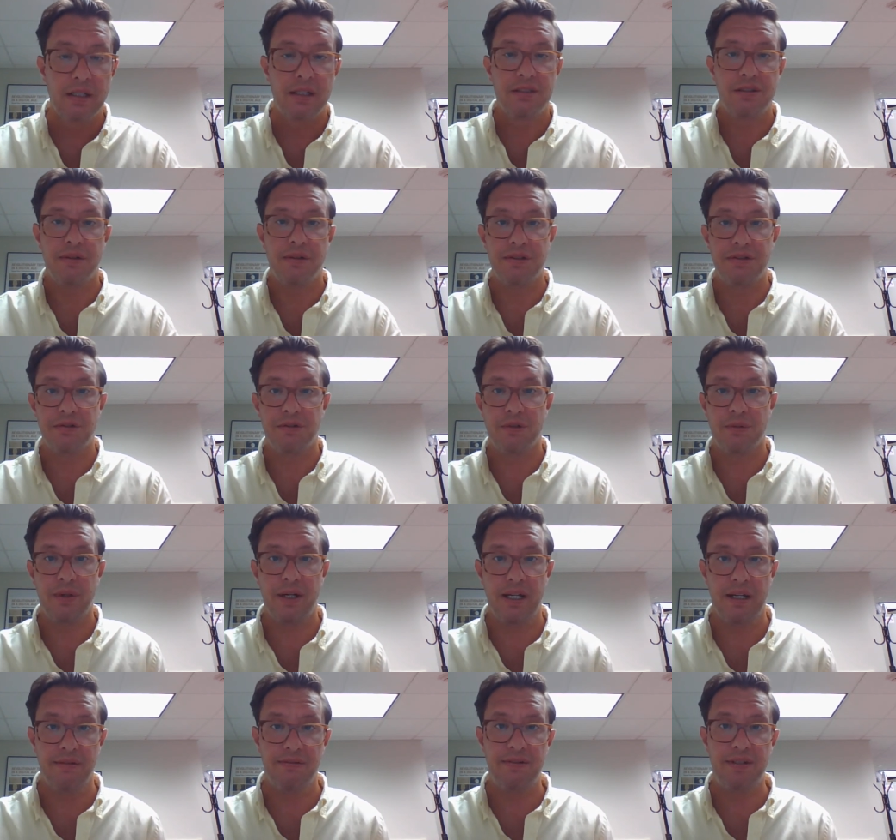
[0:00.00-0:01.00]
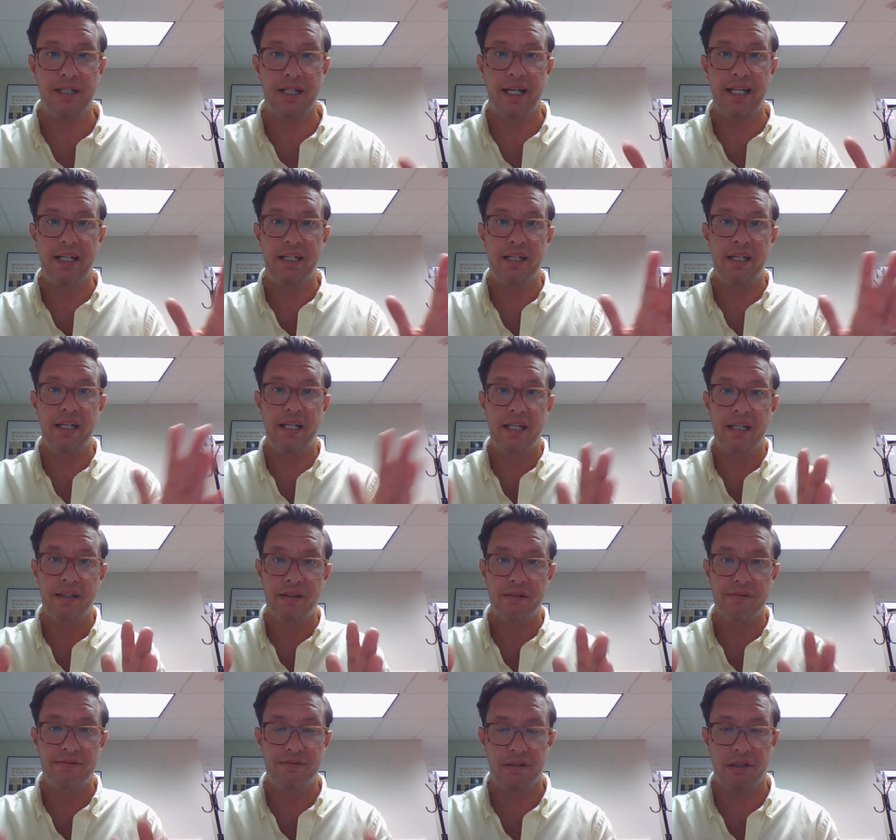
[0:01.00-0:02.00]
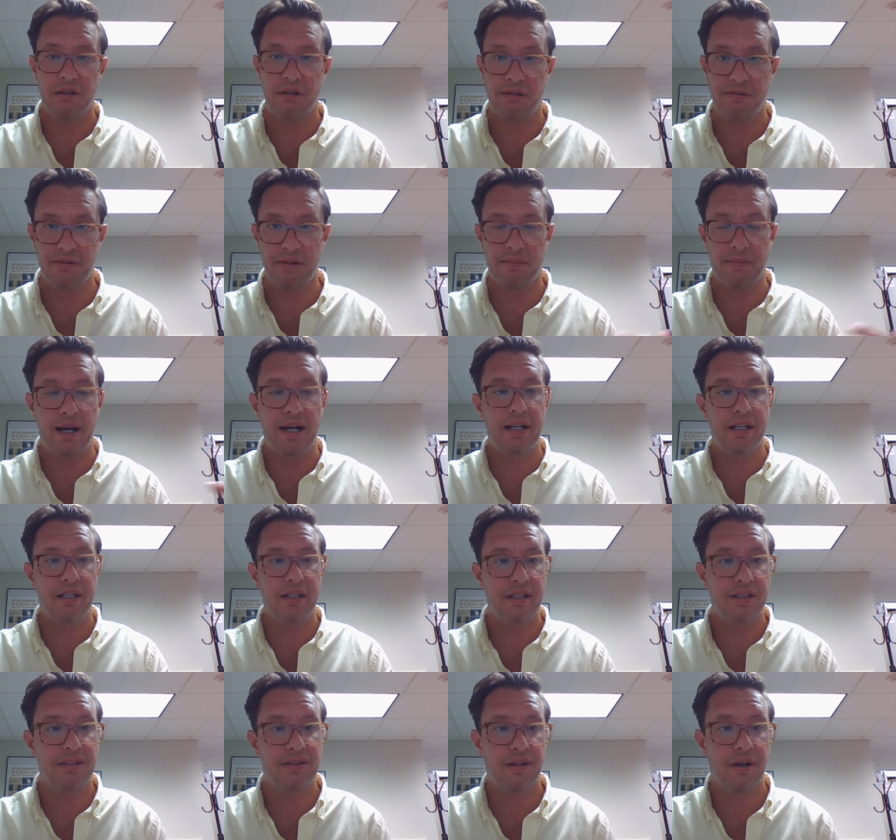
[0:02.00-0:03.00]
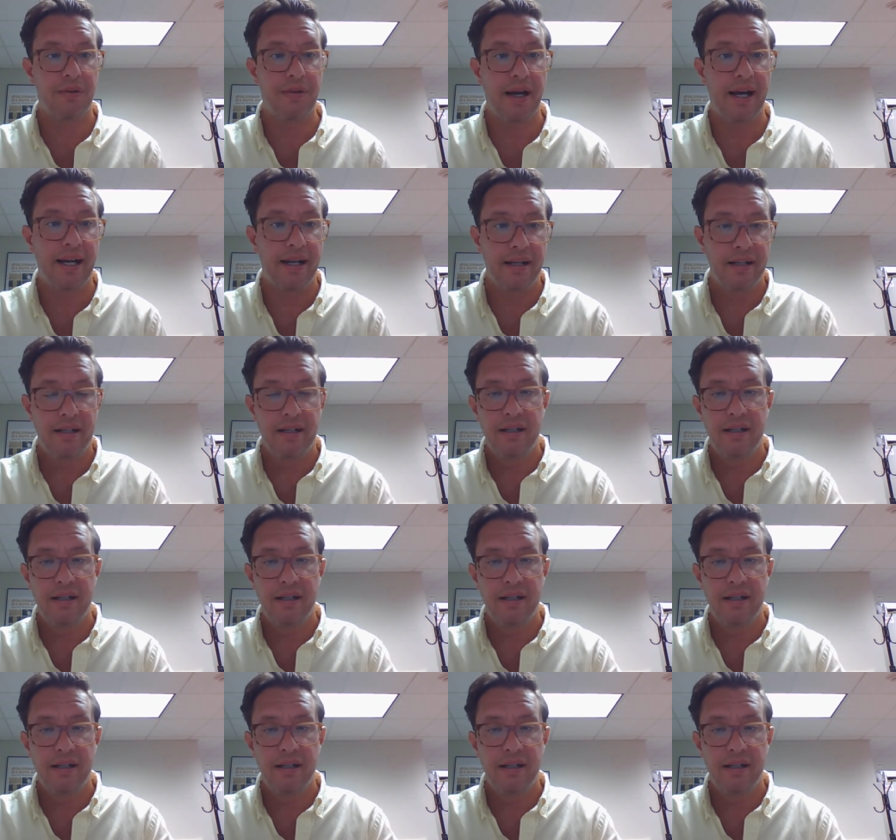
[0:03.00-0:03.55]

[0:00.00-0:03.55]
So this was a way of tightening the flow of commodities so that